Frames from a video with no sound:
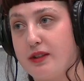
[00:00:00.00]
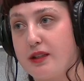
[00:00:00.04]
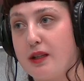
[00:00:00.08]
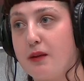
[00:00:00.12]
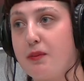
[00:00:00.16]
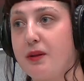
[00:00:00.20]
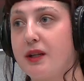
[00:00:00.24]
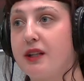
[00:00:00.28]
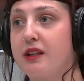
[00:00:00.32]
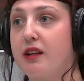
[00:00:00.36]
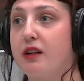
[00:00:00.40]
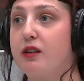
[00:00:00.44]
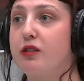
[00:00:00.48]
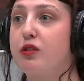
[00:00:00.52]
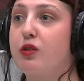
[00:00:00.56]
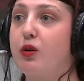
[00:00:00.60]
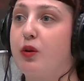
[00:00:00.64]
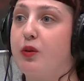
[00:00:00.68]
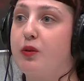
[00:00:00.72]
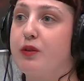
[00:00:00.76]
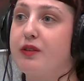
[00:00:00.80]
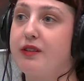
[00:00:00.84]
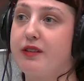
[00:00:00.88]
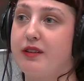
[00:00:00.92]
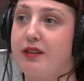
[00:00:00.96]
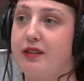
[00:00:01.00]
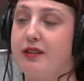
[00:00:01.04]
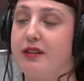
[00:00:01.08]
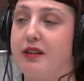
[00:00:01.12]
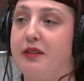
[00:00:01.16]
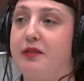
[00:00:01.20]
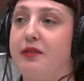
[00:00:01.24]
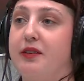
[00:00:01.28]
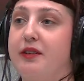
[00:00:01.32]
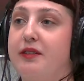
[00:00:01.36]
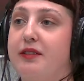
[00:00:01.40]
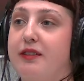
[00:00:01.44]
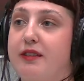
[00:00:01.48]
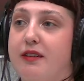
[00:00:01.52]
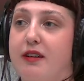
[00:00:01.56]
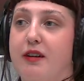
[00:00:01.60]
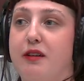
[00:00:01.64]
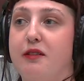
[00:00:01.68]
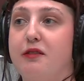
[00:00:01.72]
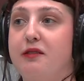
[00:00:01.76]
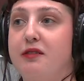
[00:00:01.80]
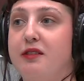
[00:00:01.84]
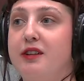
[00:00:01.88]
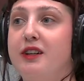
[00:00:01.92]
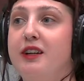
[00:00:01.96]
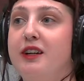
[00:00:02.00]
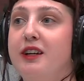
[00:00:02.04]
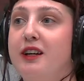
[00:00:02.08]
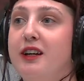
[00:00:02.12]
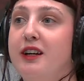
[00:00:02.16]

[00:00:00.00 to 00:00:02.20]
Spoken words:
dipping their toes in different stuff,